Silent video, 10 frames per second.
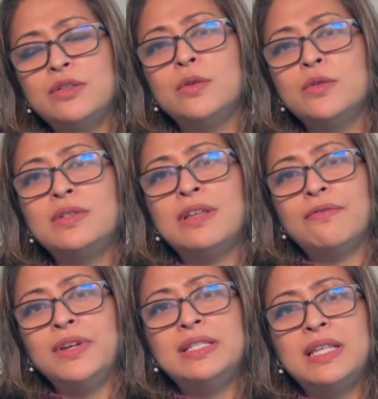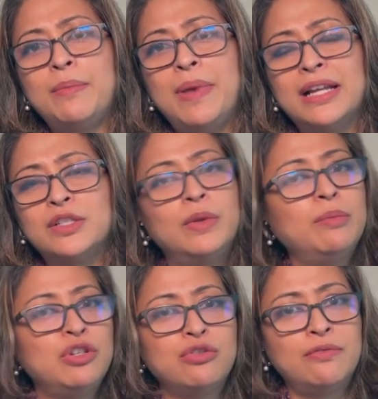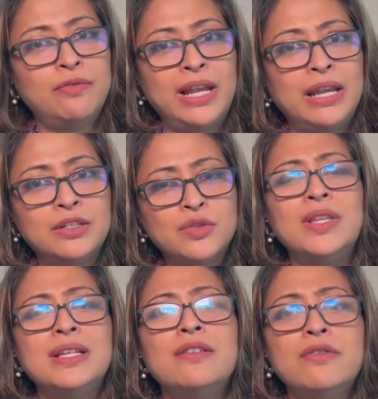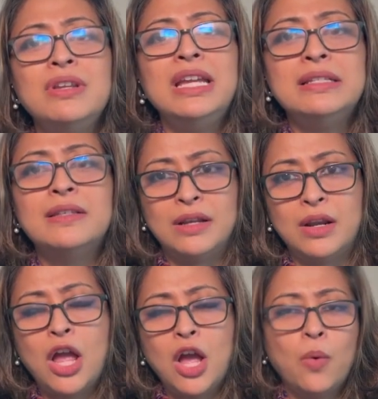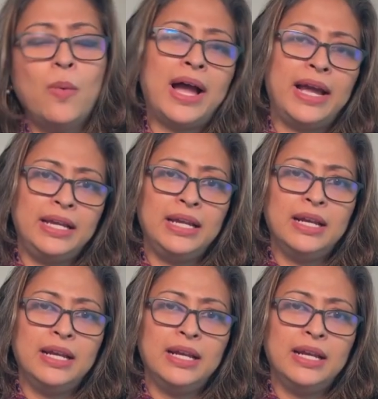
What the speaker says: also suffering setbacks with mission failure. So there's a reason why